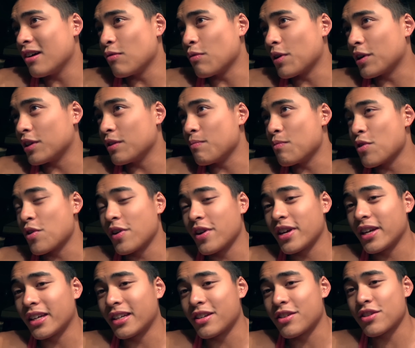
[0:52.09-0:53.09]
1 in the
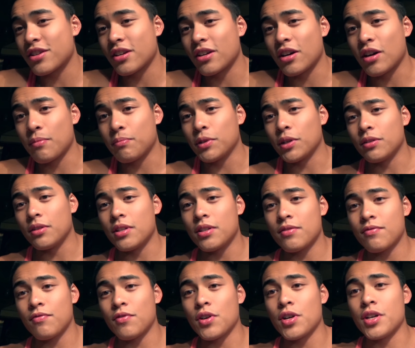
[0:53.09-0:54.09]
morning, just gonna upload
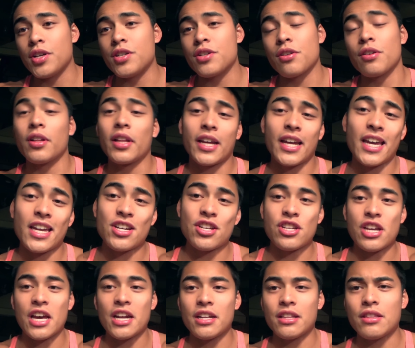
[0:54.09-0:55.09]
this footage, or like
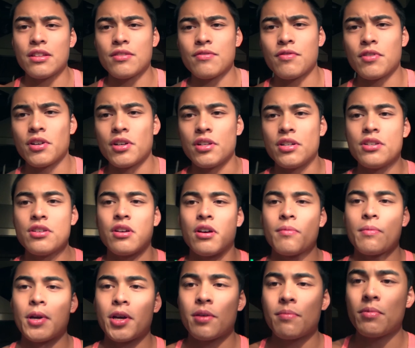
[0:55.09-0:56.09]
just edit this footage
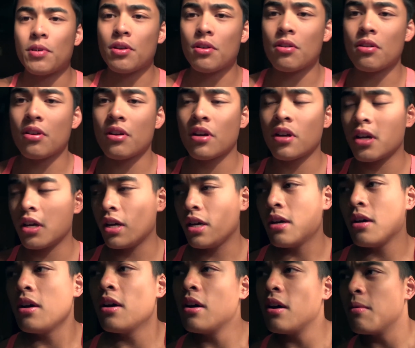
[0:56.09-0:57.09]
on my computer.
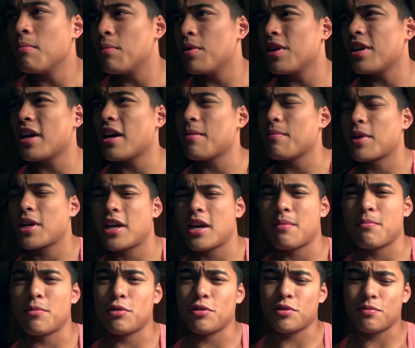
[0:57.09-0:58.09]
But yeah, my
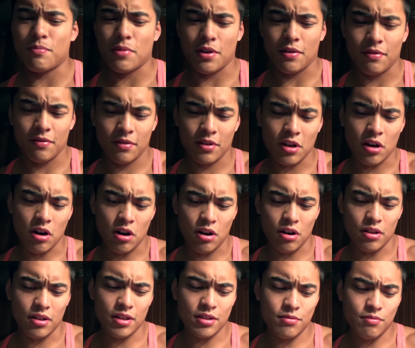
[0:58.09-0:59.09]
camera was in my
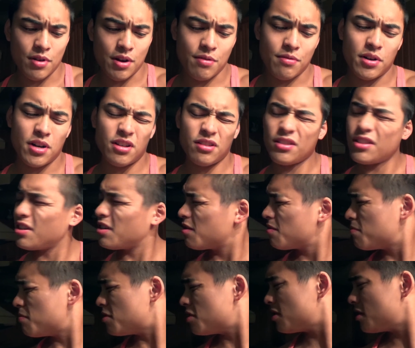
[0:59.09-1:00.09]
car, that's why I went out there.
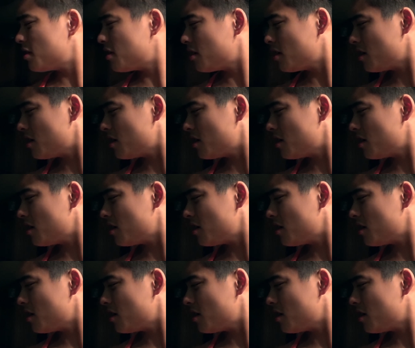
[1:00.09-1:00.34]
But